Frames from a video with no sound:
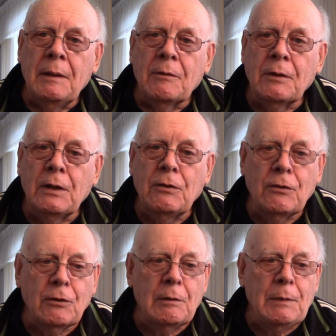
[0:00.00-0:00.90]
so this
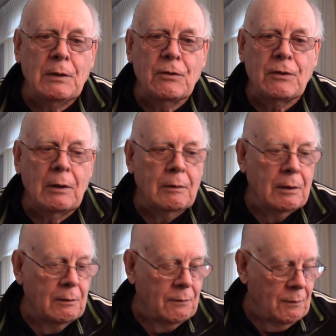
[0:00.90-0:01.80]
is going to be the start
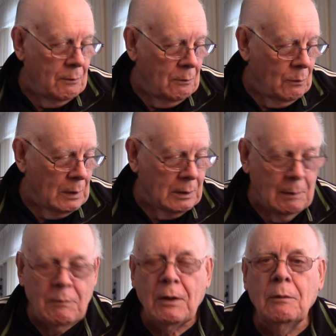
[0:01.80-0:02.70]
of what
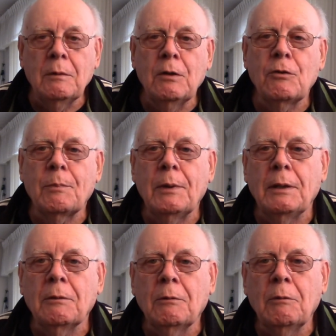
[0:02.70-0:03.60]
comes out this
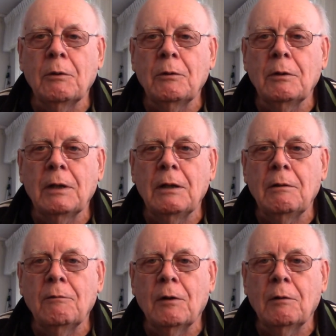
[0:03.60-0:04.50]
spring, what we're going to get
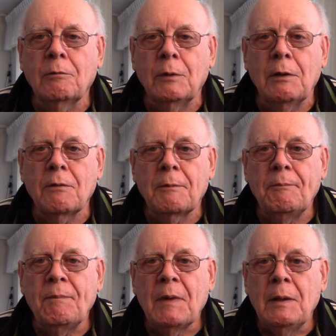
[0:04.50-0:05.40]
involved with.
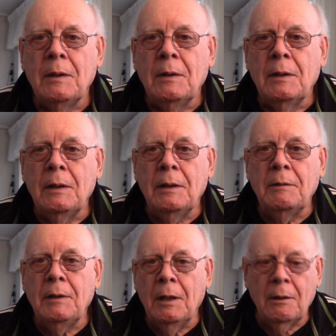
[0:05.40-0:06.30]

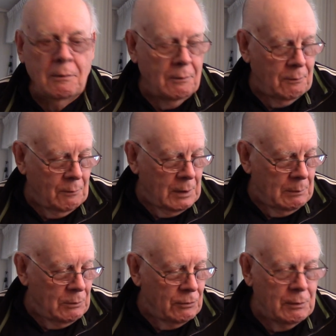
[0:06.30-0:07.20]
And yeah, when
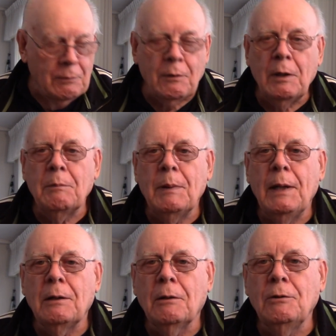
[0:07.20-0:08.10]
I'm using the frying
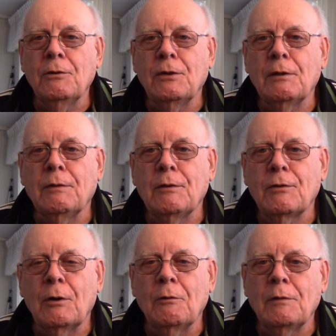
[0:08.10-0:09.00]
pan, I'll use a different
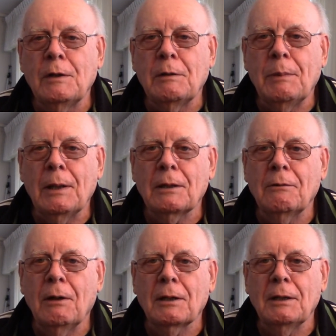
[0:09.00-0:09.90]
stove than the Pocket
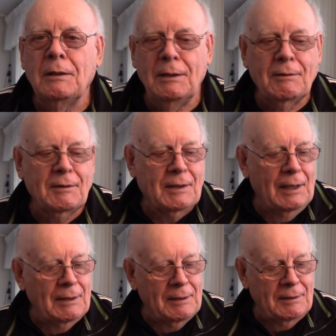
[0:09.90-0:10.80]
Rocket. It's
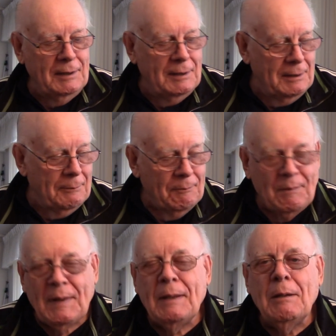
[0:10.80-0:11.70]
kind of teeny,
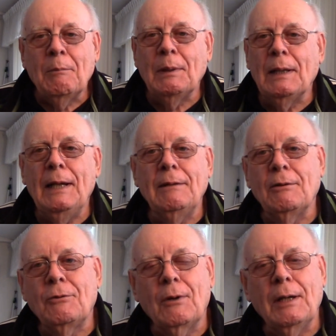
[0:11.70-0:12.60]
but I had to
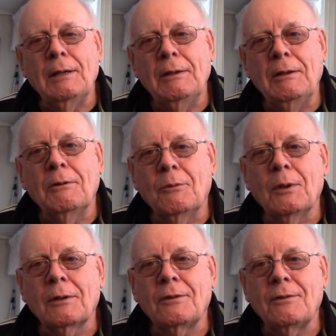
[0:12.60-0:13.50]
try it, and it
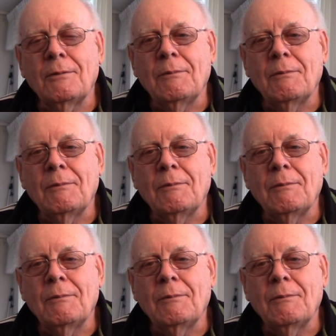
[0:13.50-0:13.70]
works.